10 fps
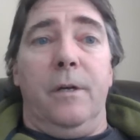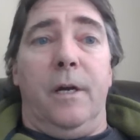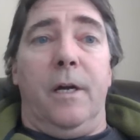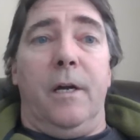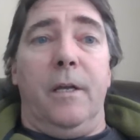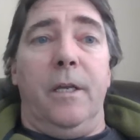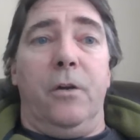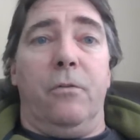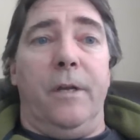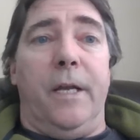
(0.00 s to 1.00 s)
It
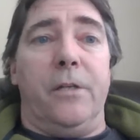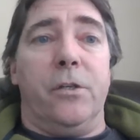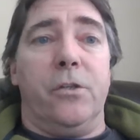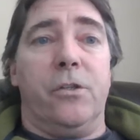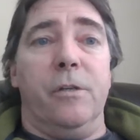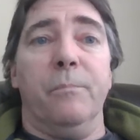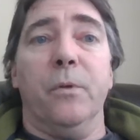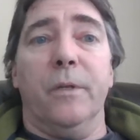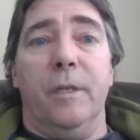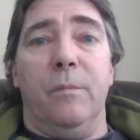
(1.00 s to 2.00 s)
creates a
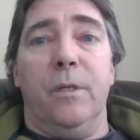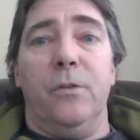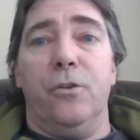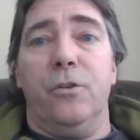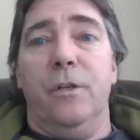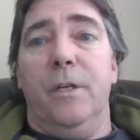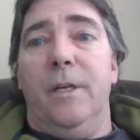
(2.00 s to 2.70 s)
simple image